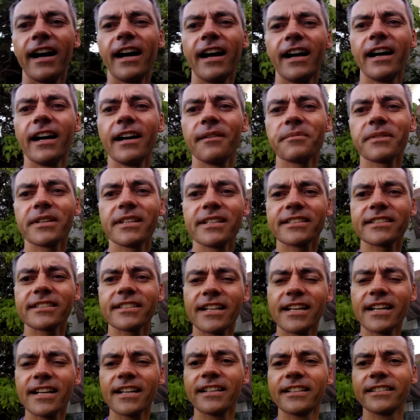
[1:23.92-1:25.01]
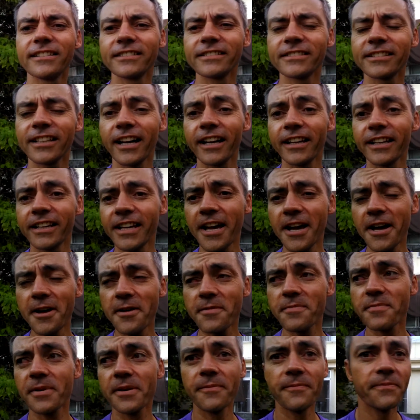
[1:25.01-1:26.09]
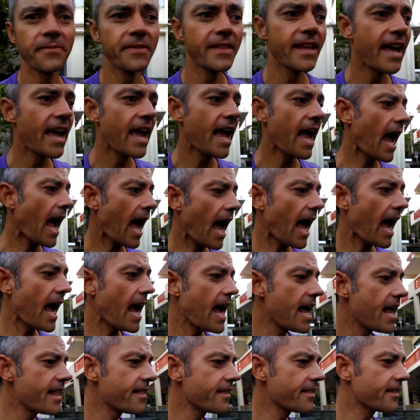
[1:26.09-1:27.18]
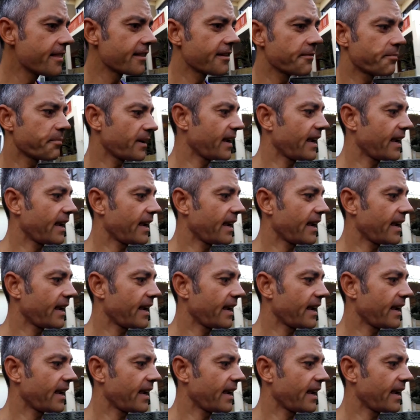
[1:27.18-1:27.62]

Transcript: I'm gonna start tidying up. And the